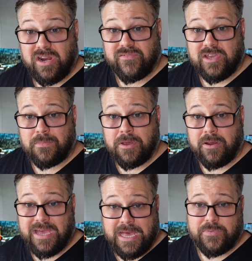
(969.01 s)
even
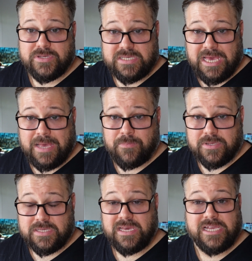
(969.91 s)
comparing apples to
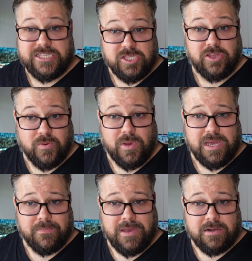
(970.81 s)
apples. It's not the
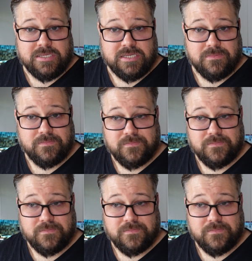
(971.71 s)
right comparison.